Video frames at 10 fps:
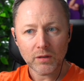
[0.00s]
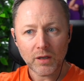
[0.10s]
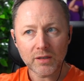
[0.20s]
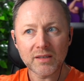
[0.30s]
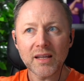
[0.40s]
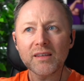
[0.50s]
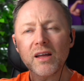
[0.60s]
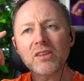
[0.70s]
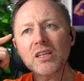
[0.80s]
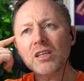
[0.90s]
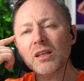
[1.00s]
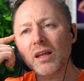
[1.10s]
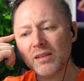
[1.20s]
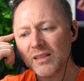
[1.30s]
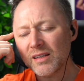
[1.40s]
They did that, I think
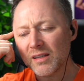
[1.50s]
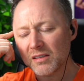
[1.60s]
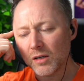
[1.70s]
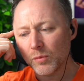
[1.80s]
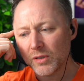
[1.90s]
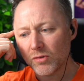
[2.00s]
they did that with the